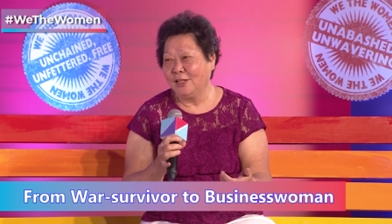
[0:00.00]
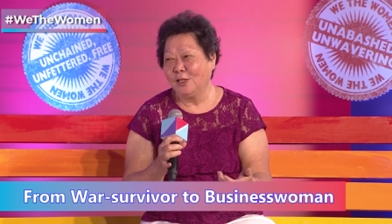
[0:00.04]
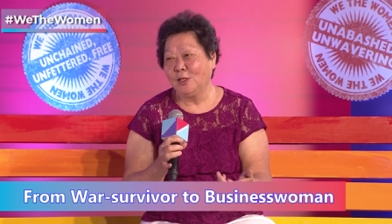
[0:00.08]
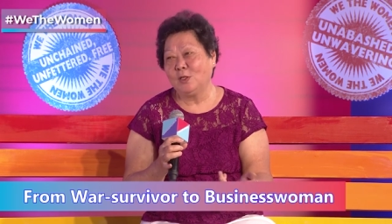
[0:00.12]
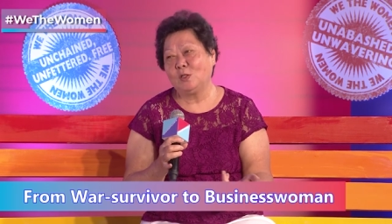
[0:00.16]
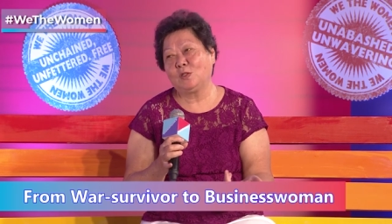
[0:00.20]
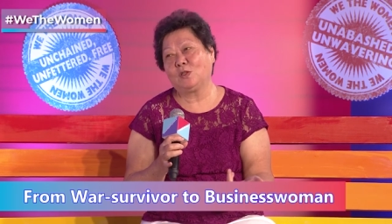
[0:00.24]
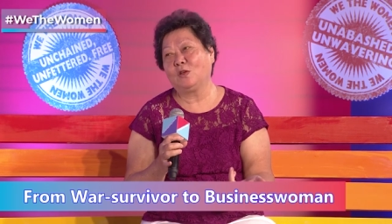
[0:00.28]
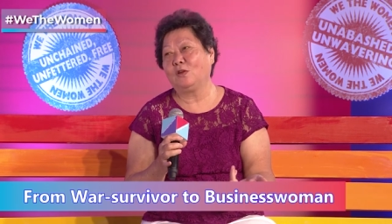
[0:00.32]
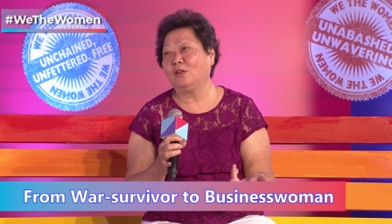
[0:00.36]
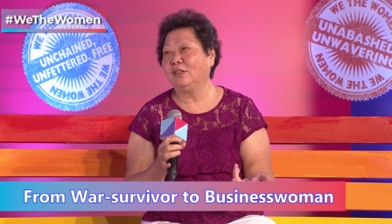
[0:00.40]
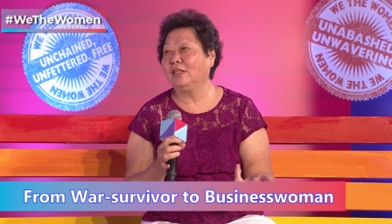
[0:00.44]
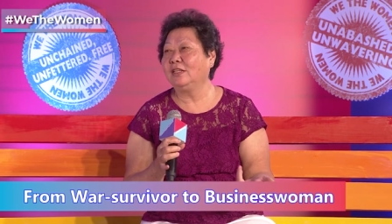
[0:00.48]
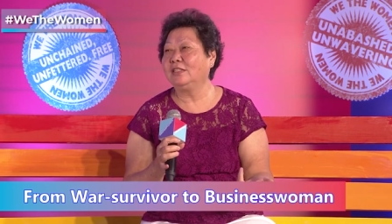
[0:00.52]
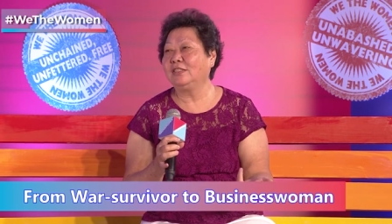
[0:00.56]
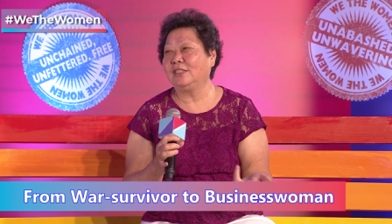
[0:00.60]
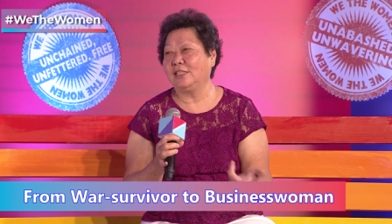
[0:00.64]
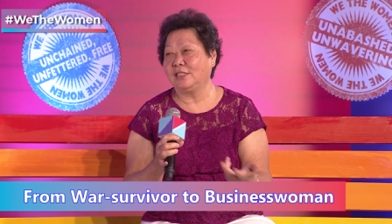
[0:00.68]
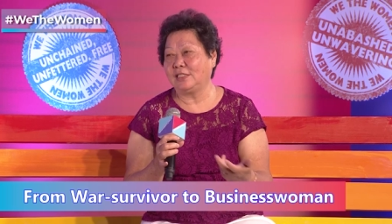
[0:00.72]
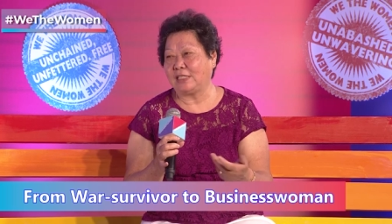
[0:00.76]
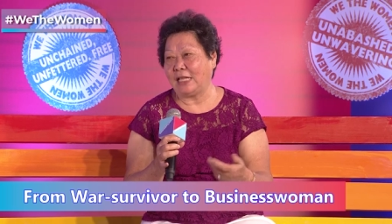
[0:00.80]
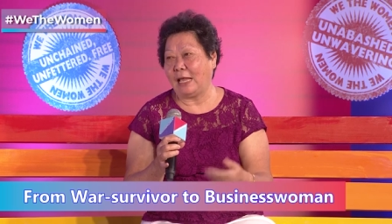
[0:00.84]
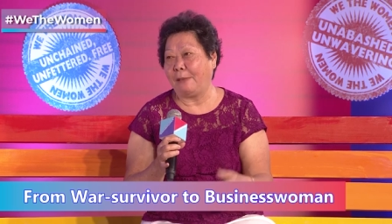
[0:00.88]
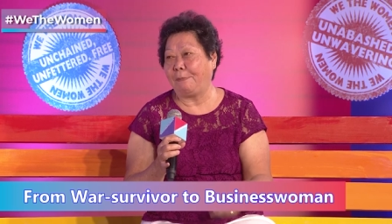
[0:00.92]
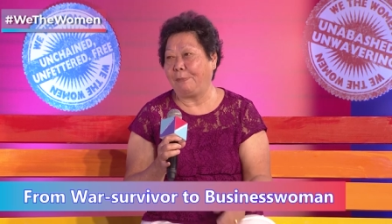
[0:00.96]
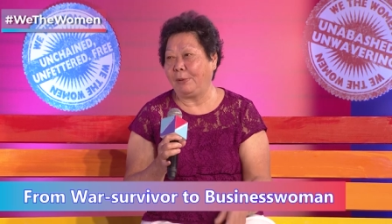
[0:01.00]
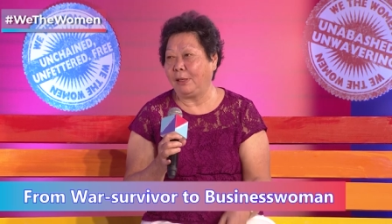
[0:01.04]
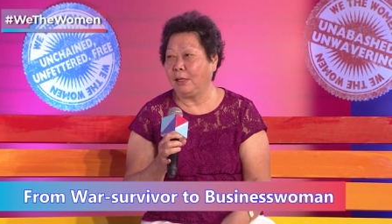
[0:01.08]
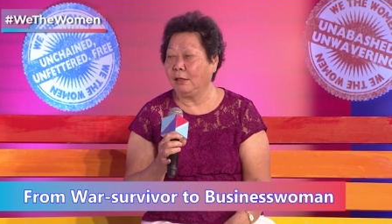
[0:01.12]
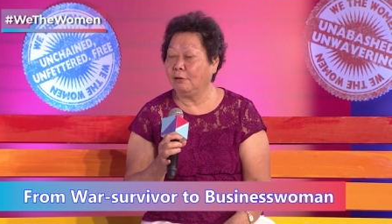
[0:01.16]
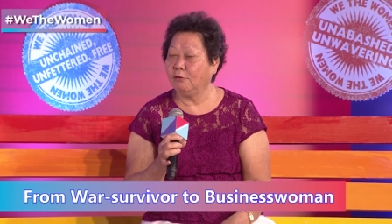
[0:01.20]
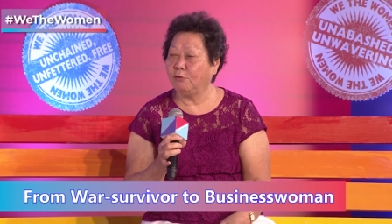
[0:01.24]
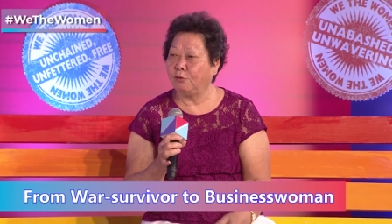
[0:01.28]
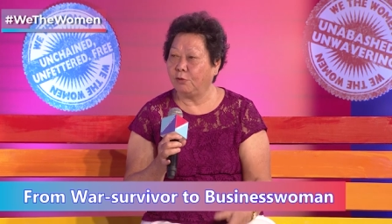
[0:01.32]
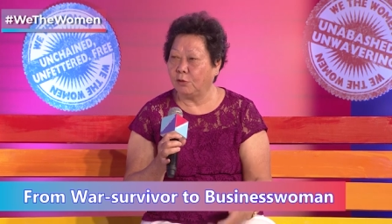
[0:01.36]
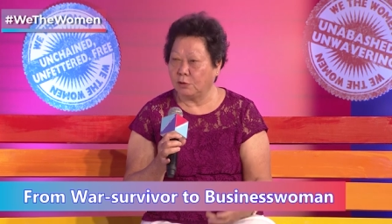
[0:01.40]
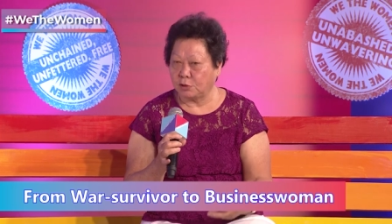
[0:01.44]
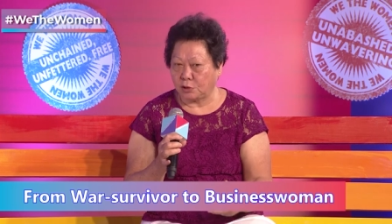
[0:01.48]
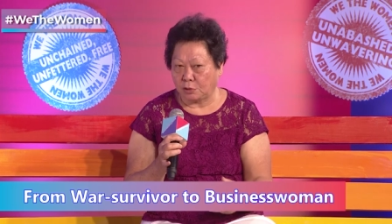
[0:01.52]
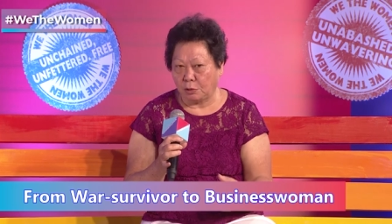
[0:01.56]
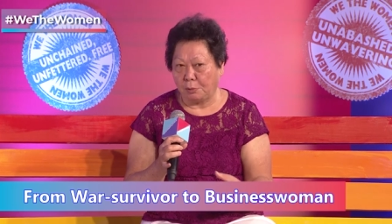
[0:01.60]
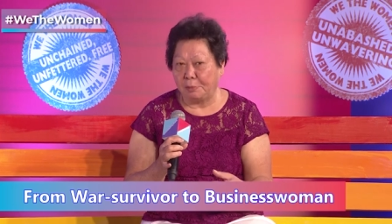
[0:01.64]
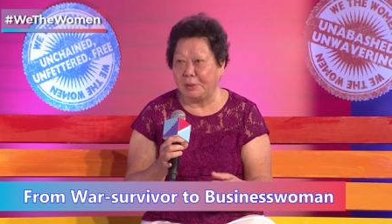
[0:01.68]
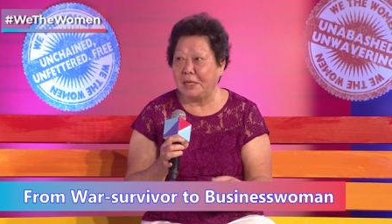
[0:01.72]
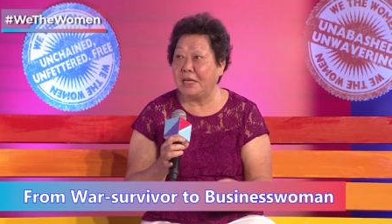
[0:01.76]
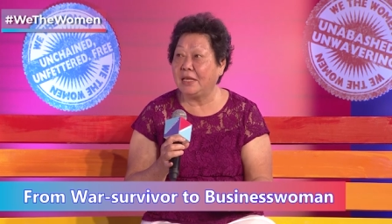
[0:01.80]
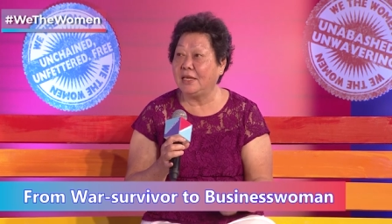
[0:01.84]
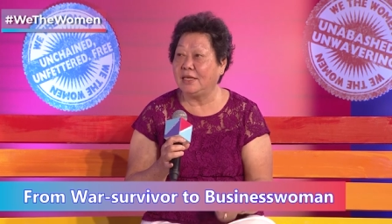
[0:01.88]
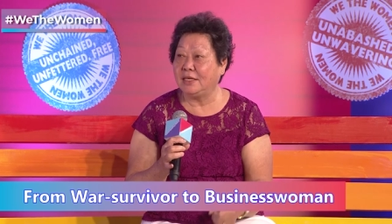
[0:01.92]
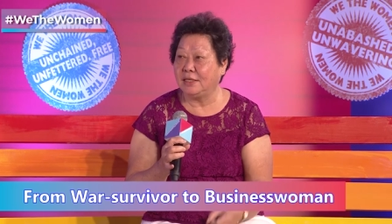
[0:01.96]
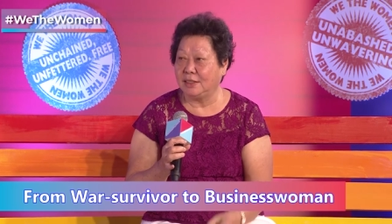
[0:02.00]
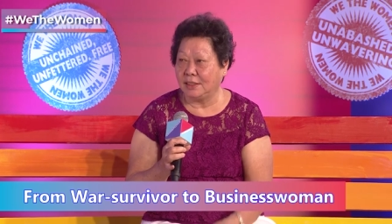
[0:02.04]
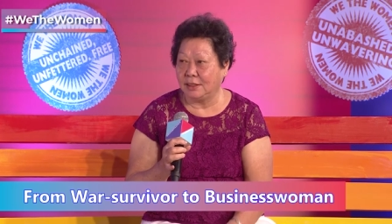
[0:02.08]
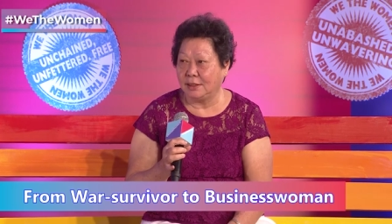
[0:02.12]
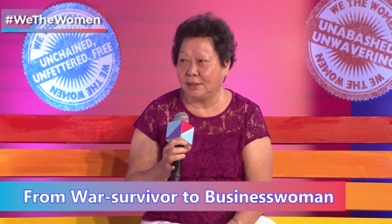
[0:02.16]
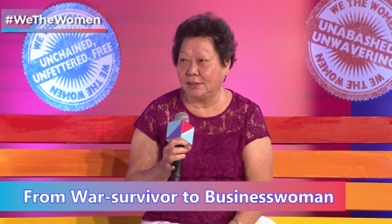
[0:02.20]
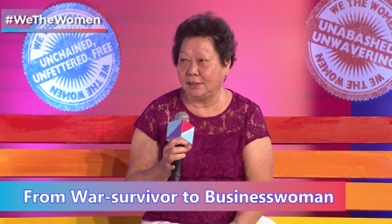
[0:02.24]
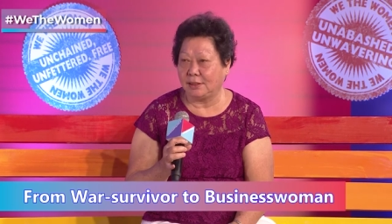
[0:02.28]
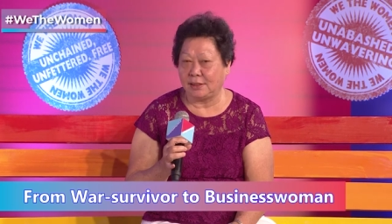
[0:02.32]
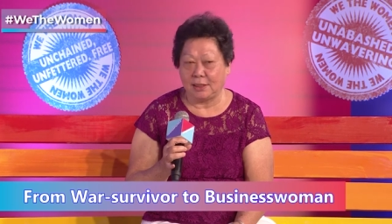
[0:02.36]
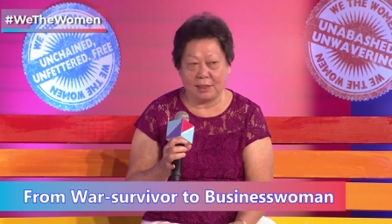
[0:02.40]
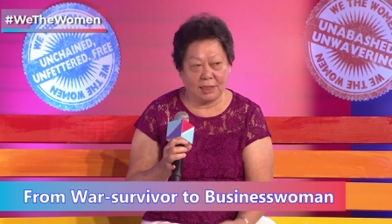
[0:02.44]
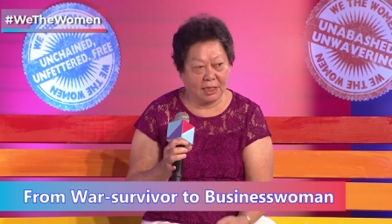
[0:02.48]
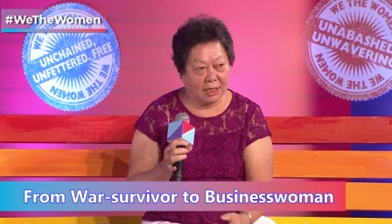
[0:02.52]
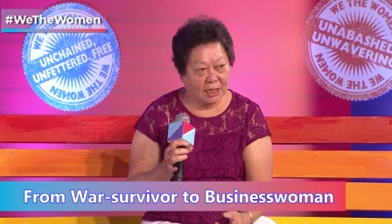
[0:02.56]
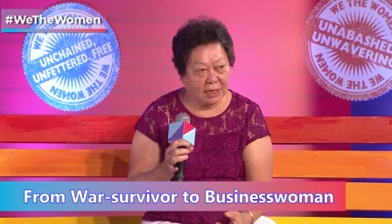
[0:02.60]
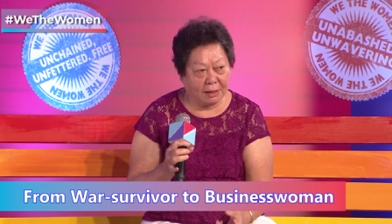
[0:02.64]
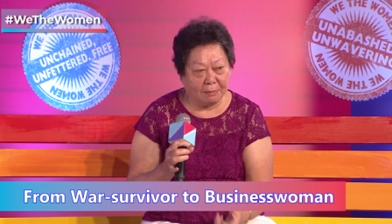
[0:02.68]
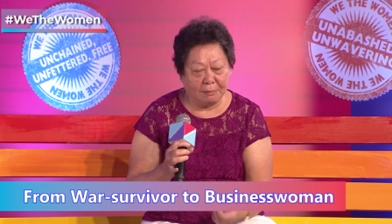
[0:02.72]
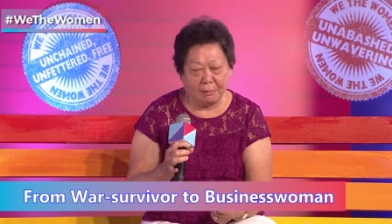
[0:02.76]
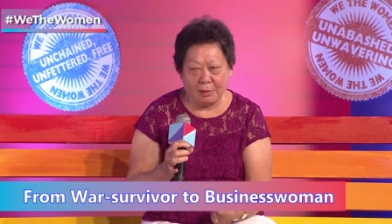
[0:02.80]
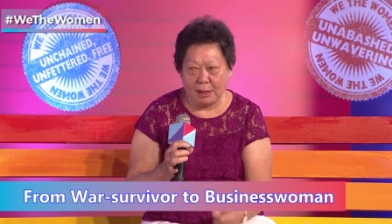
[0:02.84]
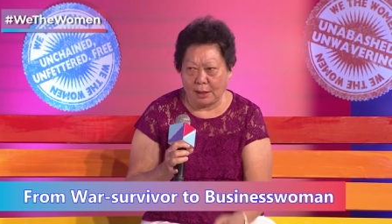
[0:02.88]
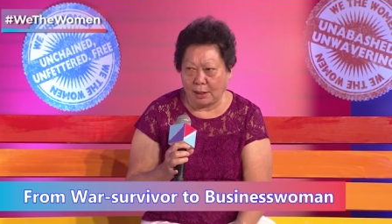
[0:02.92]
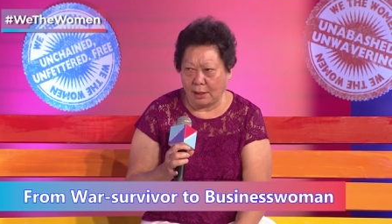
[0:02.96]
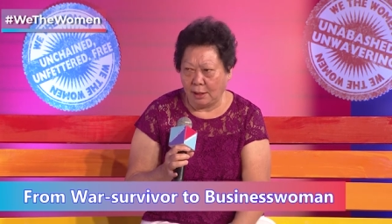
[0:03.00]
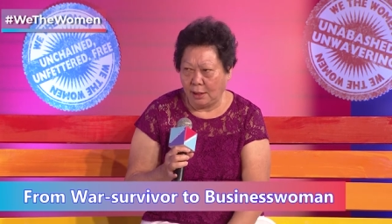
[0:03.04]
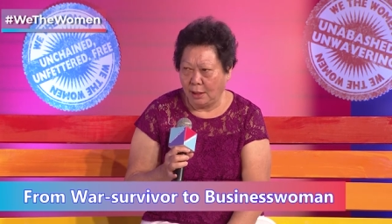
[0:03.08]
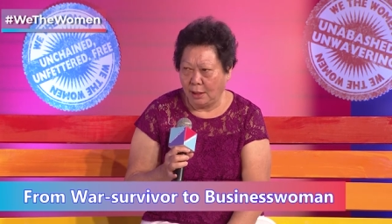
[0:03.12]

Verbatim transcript: So this is happening for so many years in Kim Ling.